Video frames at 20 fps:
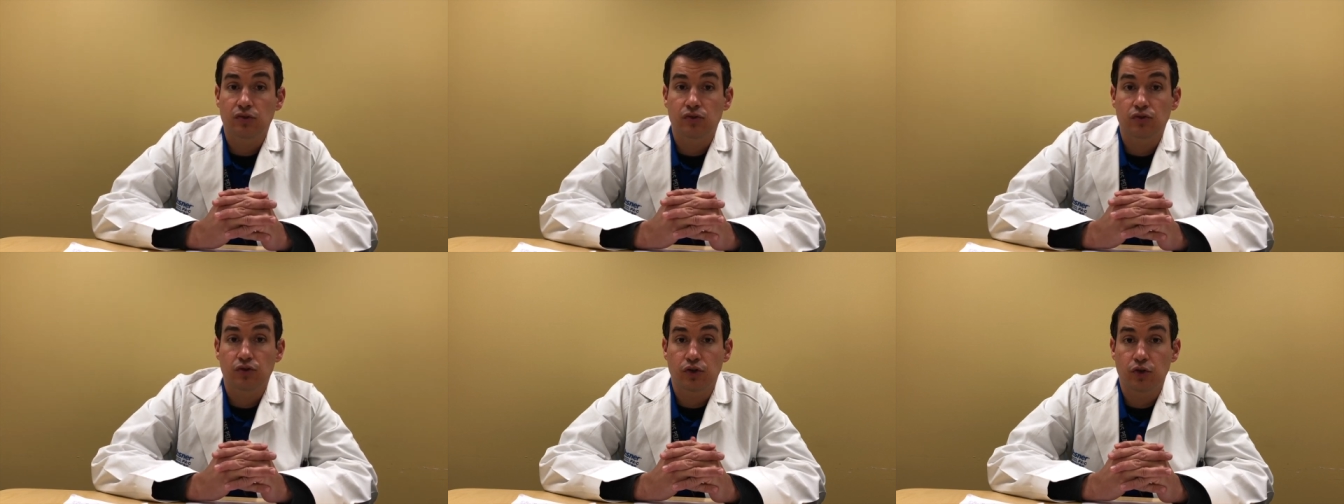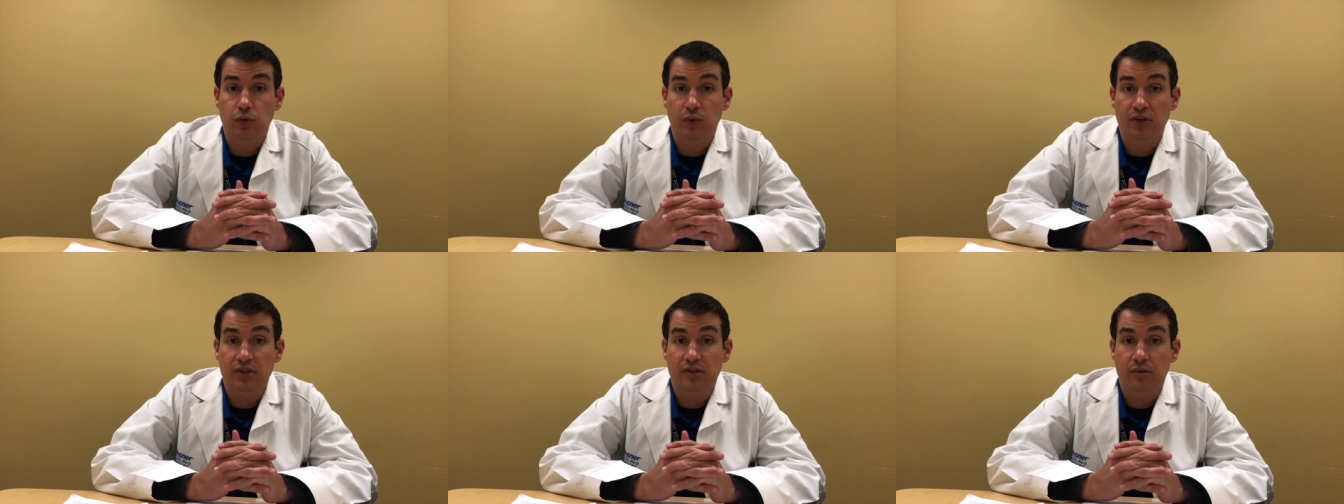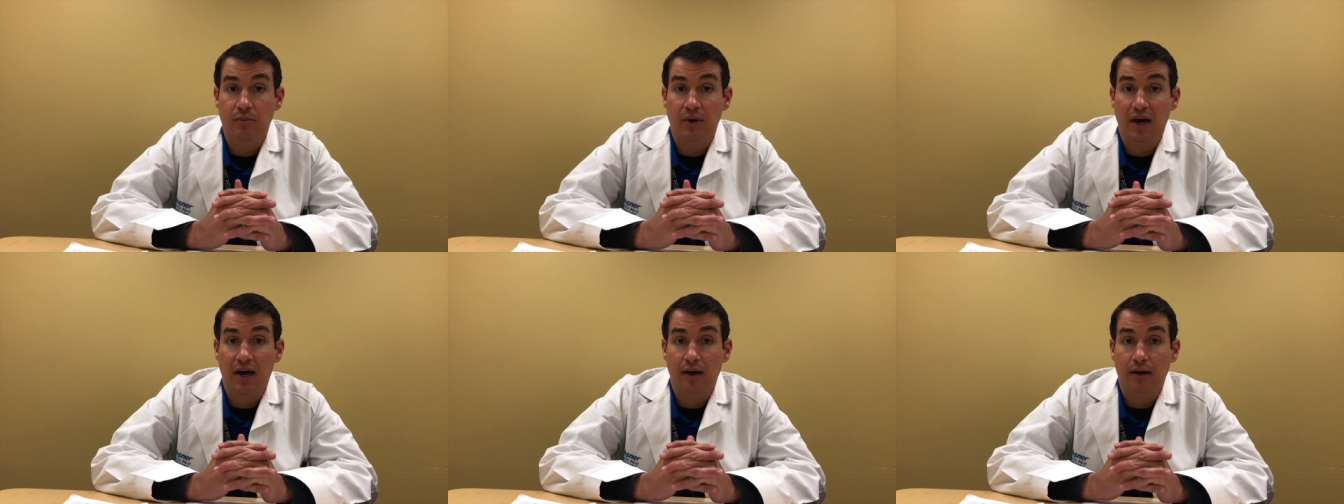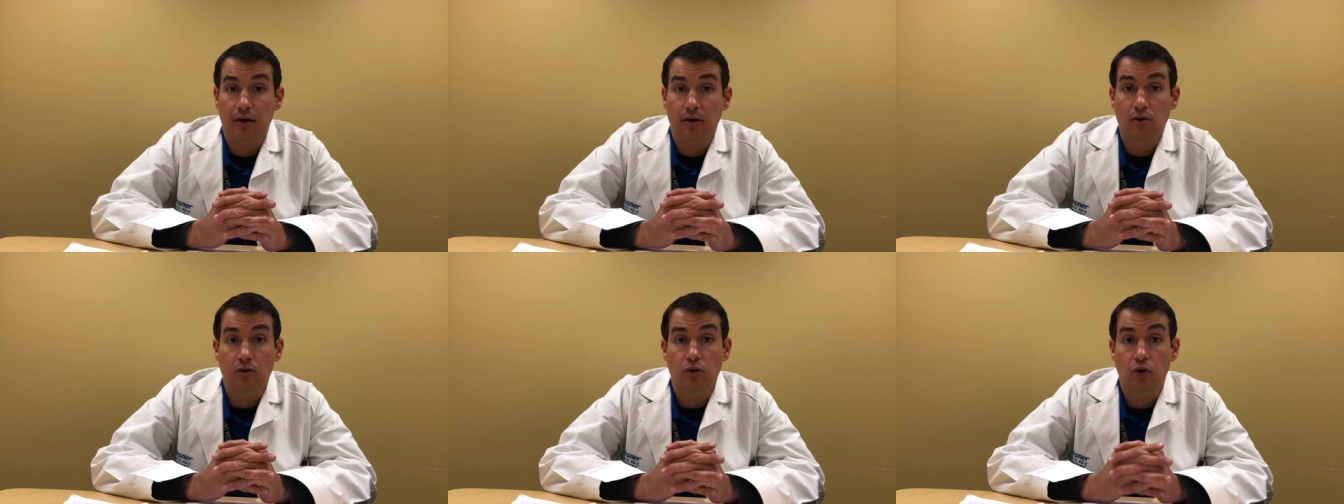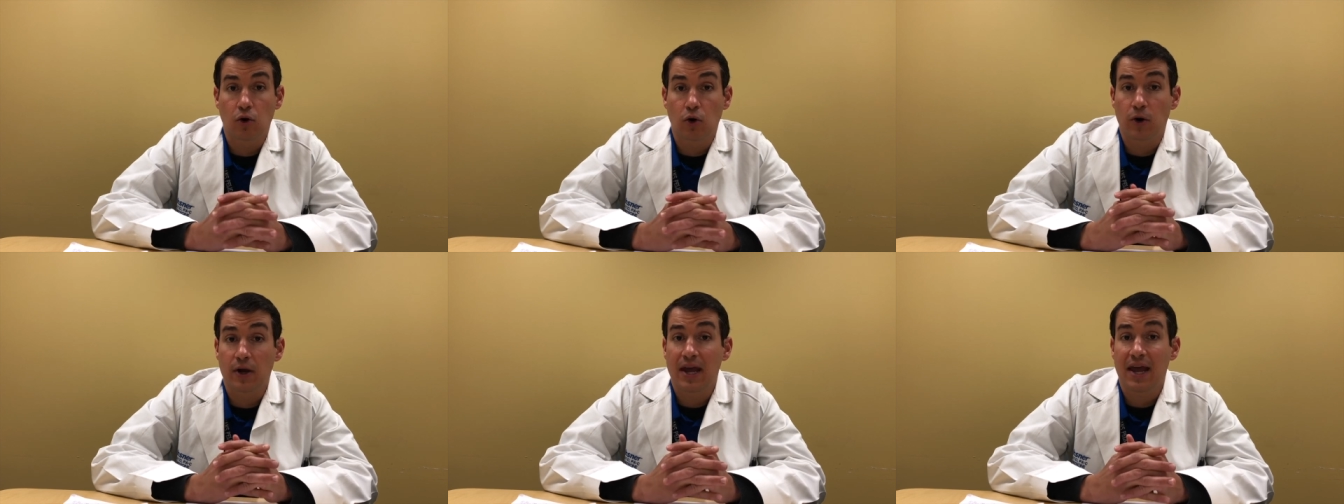chewing tobacco,
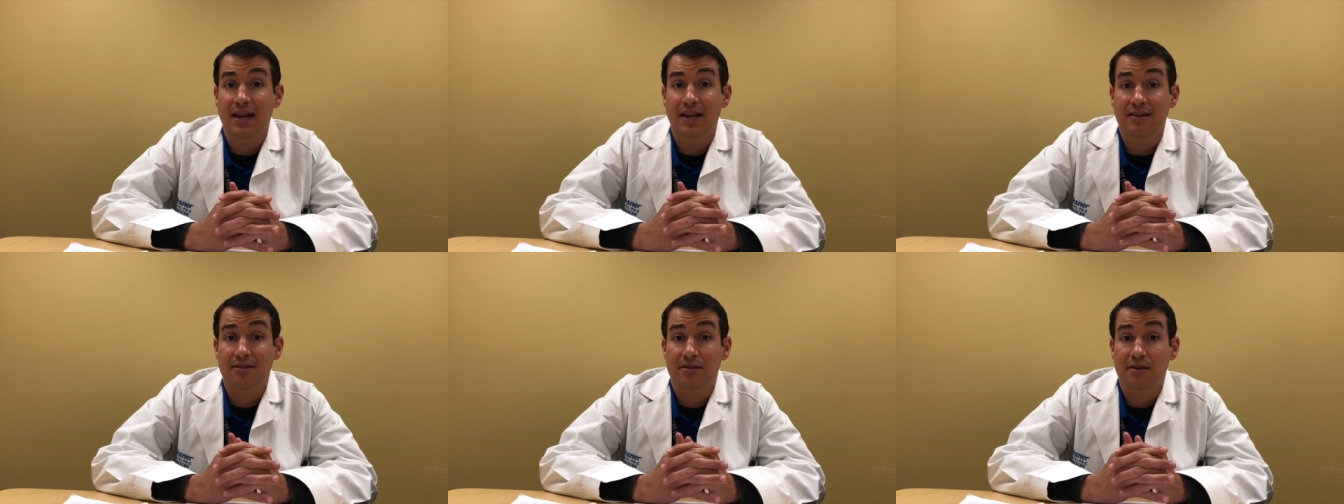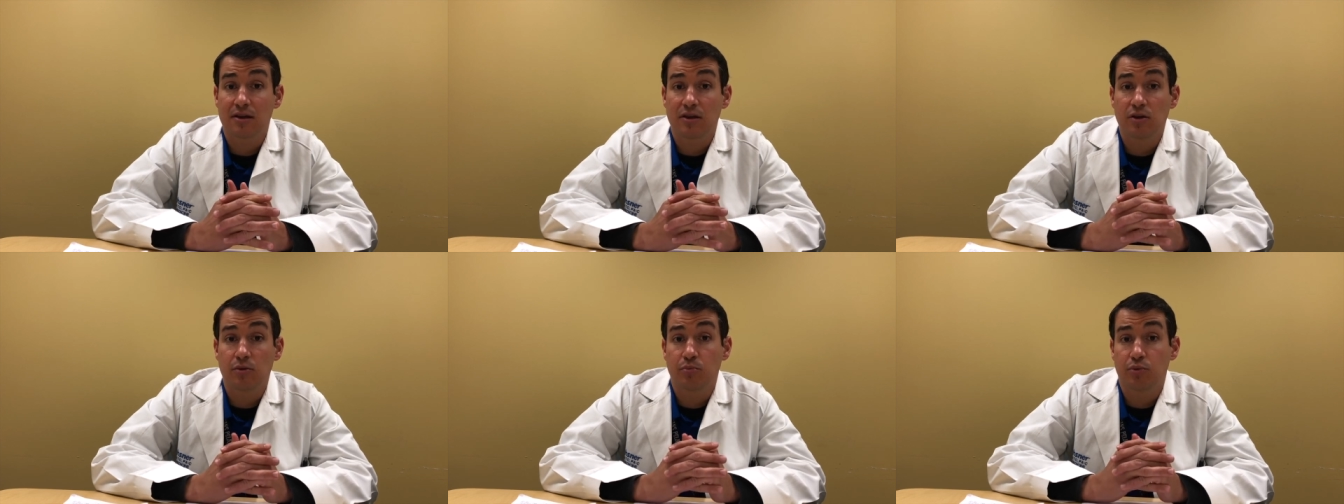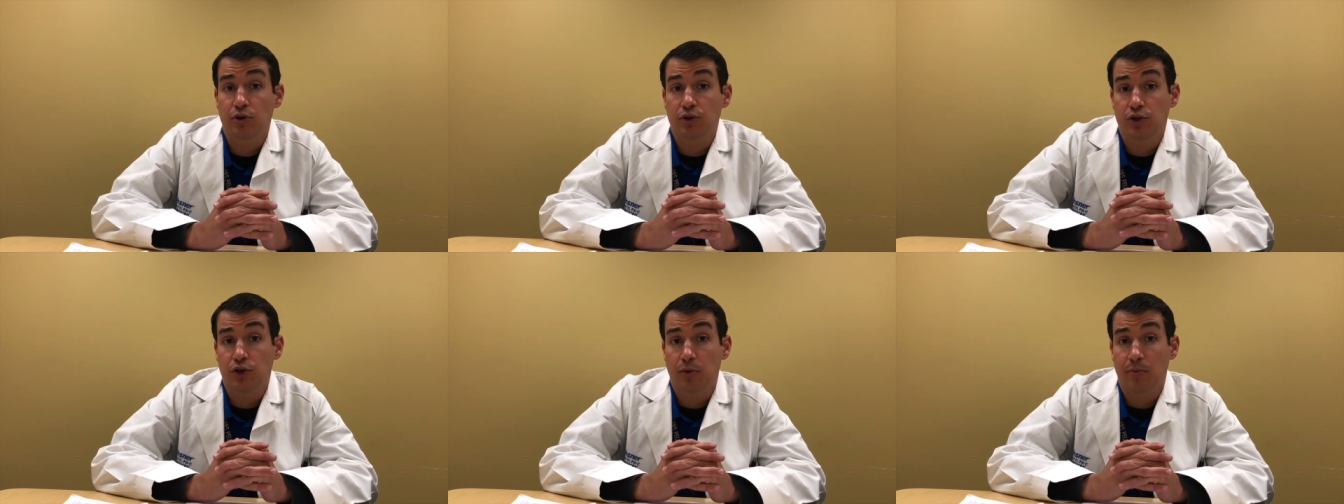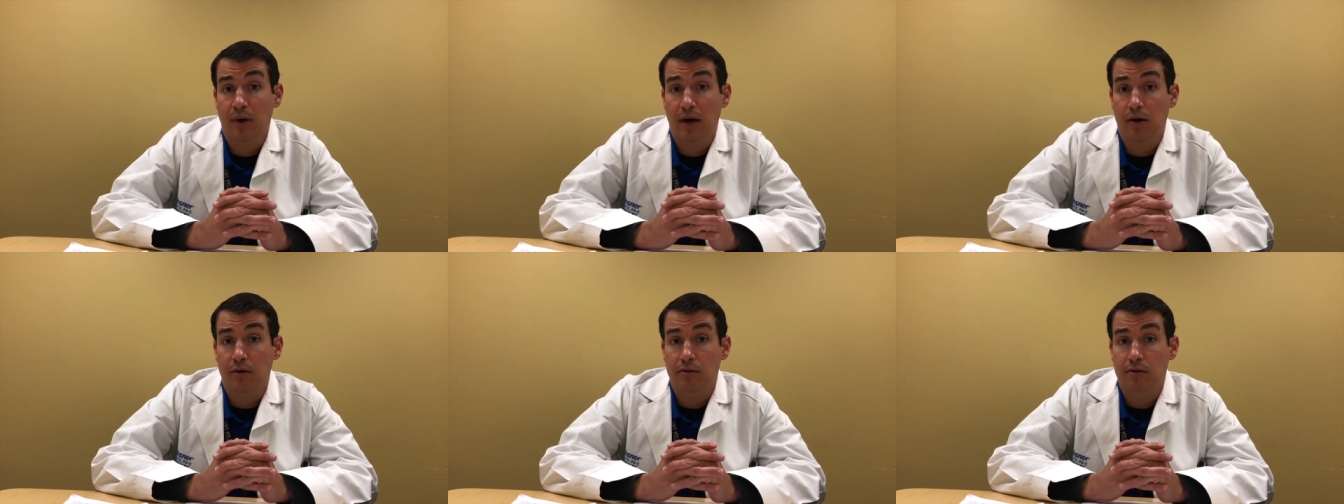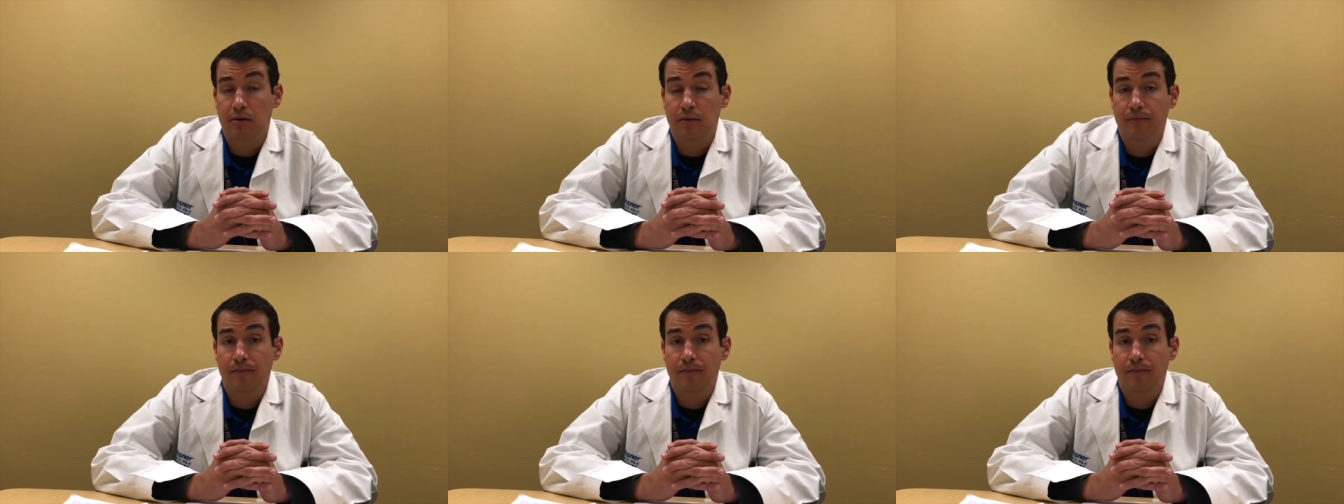or anything you put in your mouth.